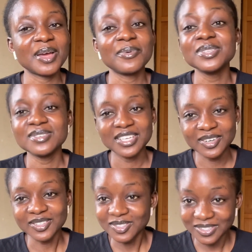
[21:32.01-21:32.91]
I went to
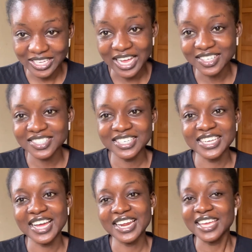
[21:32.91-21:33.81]
Lagos today actually,
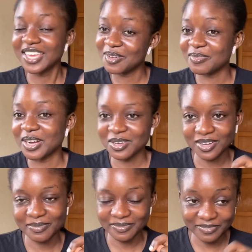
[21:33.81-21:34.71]
and I came back
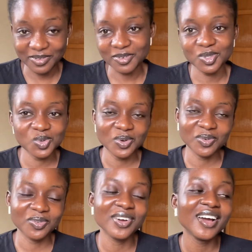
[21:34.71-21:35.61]
before
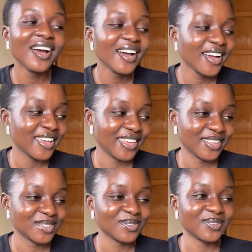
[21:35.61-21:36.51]
12. Yeah,
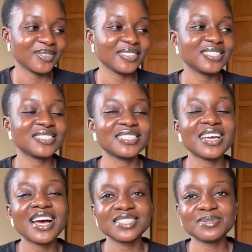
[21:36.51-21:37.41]
so it
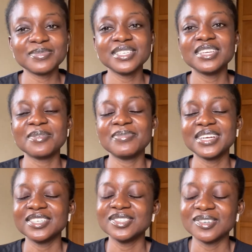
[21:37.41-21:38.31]
has been a
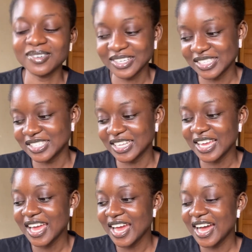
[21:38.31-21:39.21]
pleasure. Honestly,
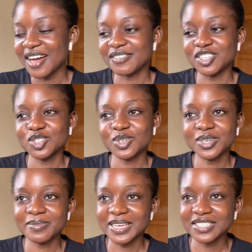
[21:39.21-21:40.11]
I've enjoyed
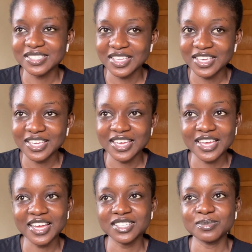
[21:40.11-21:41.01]
my stay here.
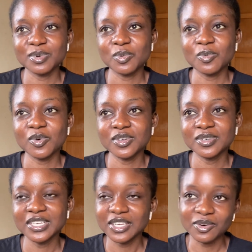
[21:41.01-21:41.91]
It has been 1
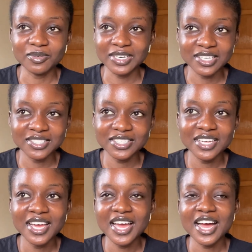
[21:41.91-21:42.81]
year of
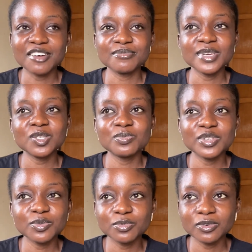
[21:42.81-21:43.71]
learning. I've met
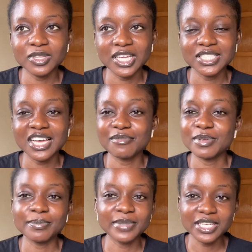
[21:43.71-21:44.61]
people that have
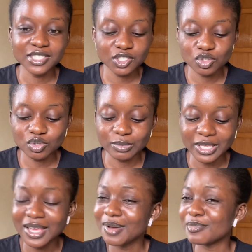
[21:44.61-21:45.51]
been blessings to
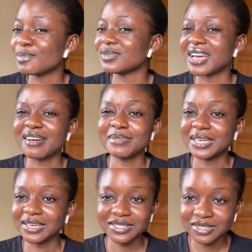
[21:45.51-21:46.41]
me, people that have
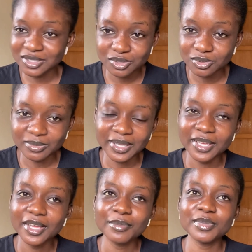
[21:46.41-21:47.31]
been lessons to
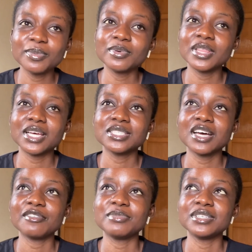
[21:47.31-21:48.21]
me, people that
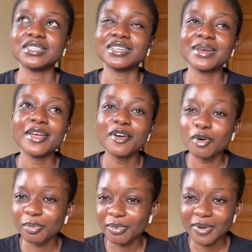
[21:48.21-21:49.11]
have been
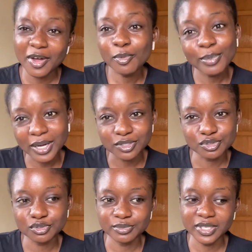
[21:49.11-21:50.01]

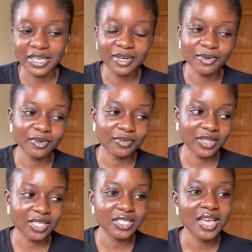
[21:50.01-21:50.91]
helpers to me and all of that.